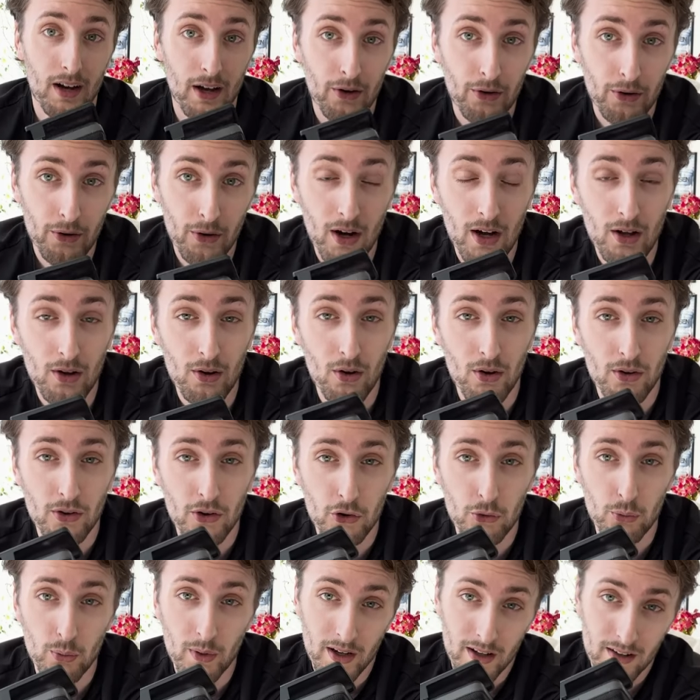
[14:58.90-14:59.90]
I don't know how long
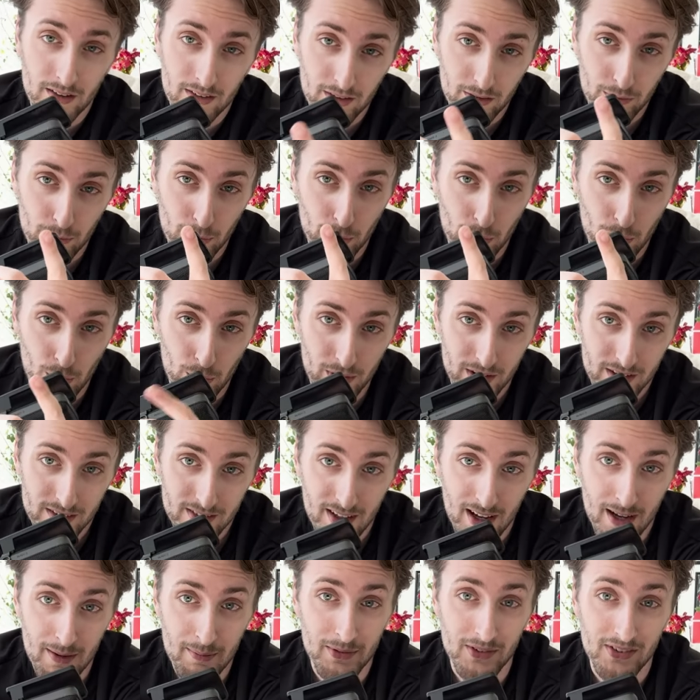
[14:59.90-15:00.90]
this went. The recording
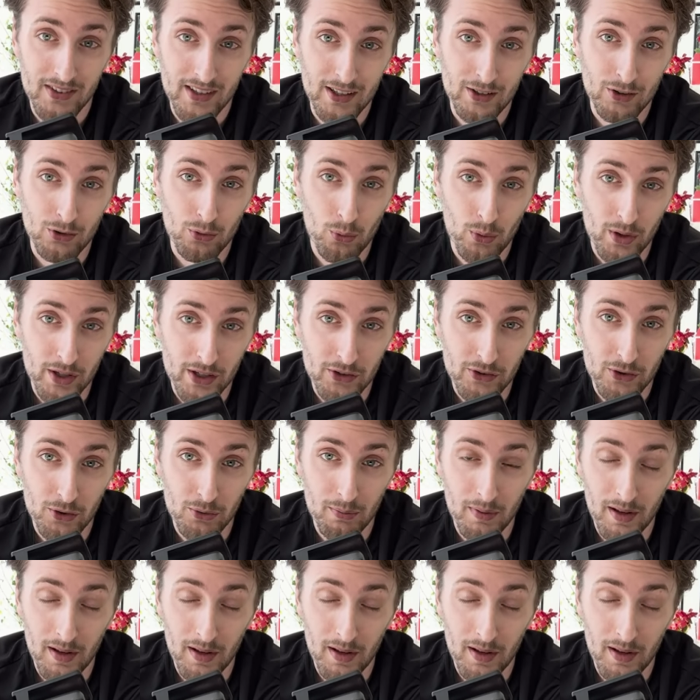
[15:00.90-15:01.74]
time is saying 22